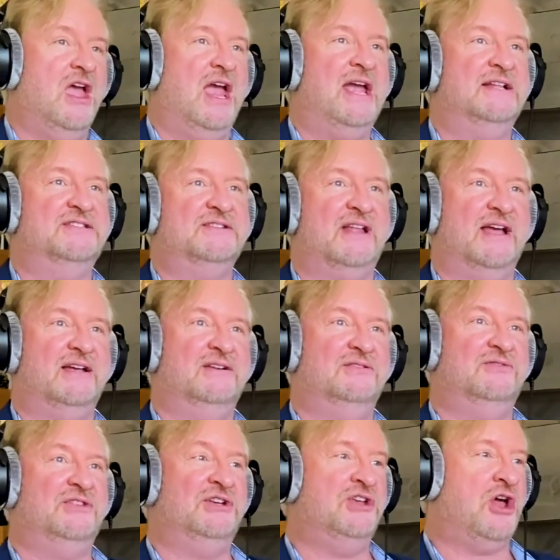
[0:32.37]
It's like
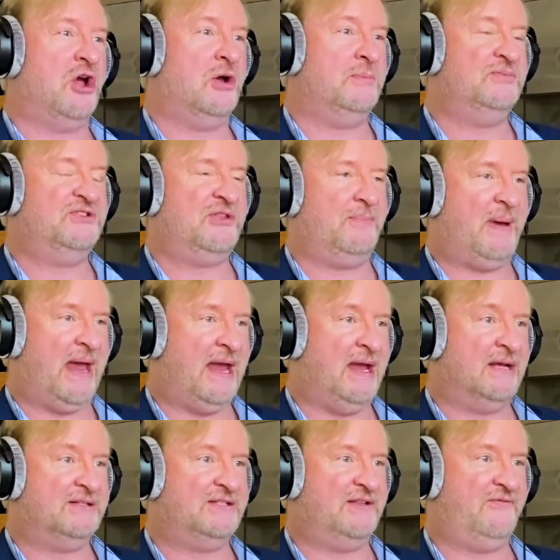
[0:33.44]
the gnomes, the
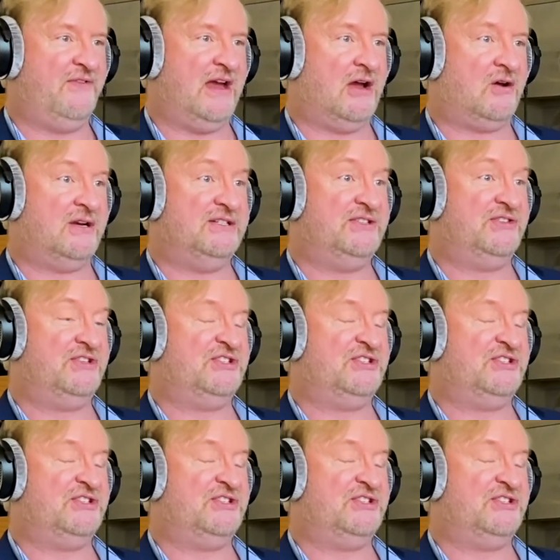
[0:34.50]
pans, the fairies, the